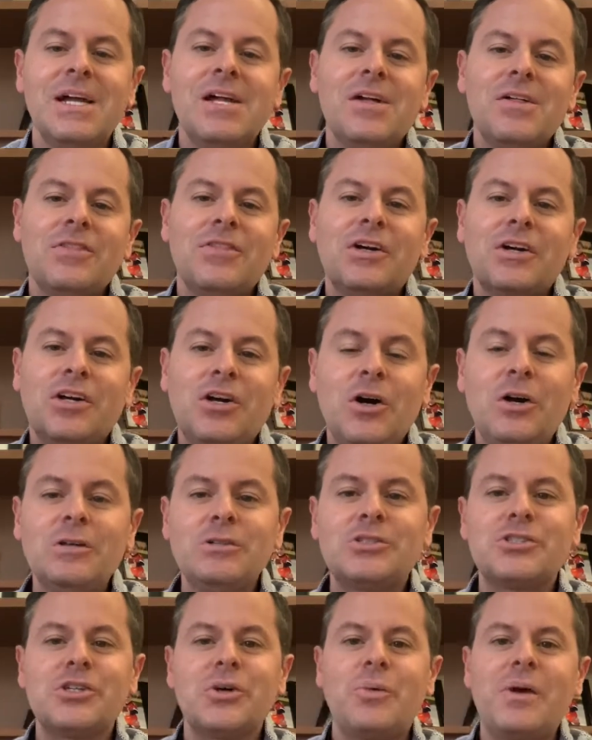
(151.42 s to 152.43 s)
The
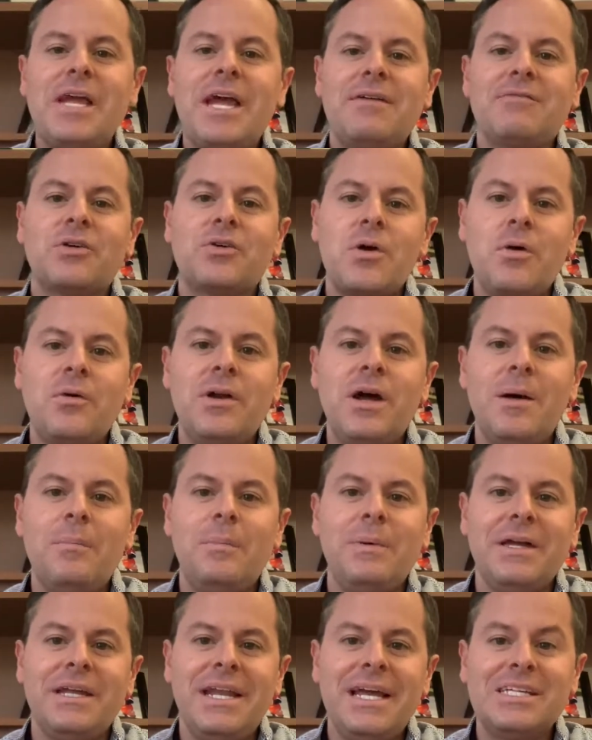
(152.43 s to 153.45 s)
culture we have grown up
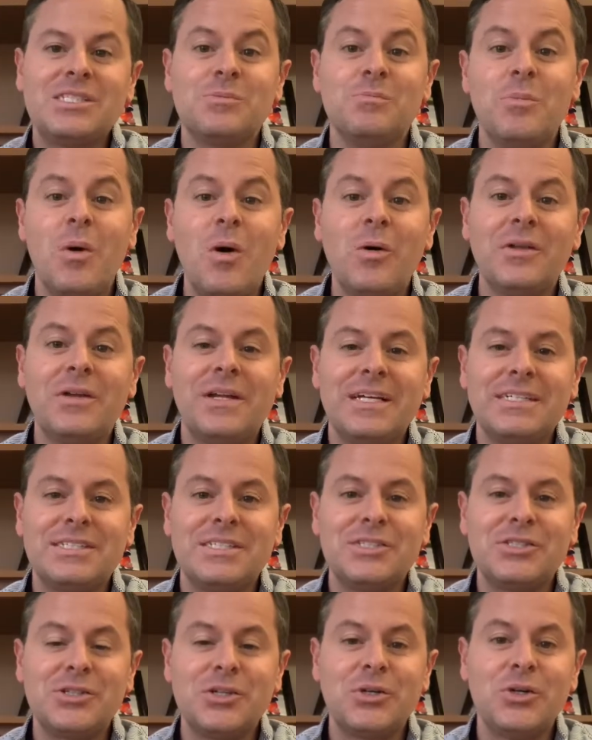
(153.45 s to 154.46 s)
in has molded us
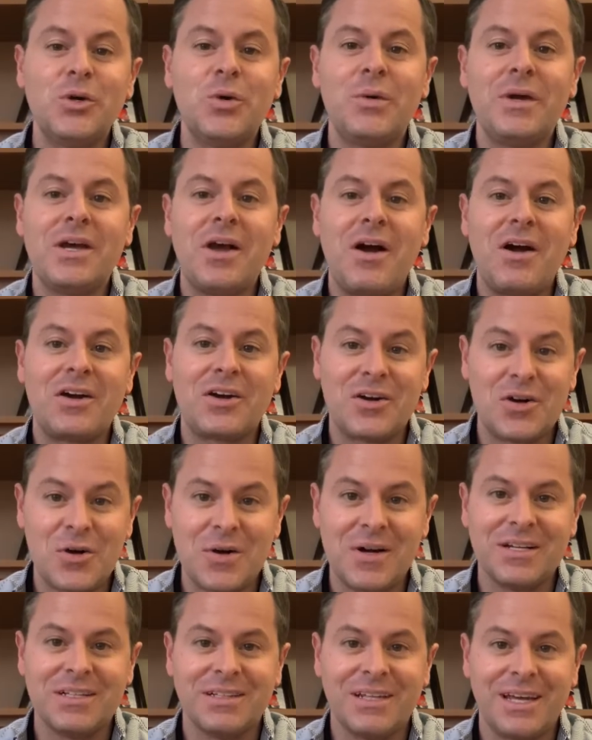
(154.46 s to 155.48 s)
into who we are
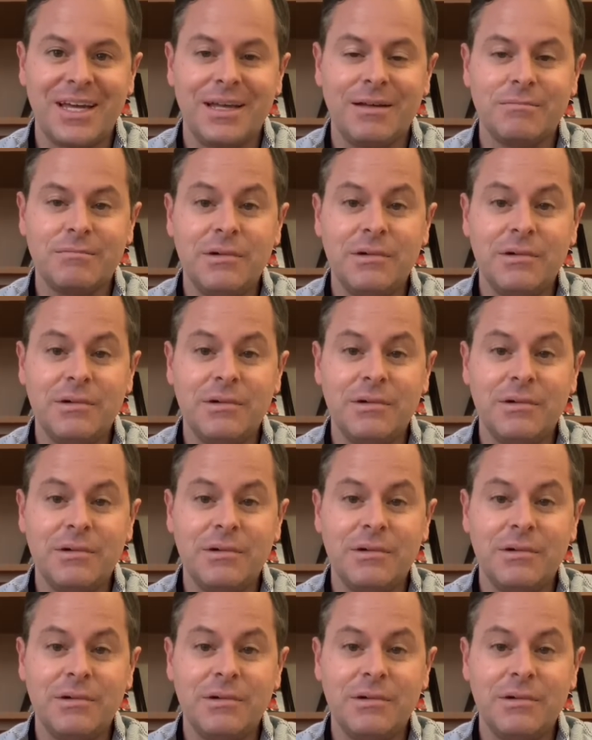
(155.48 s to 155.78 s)
currently,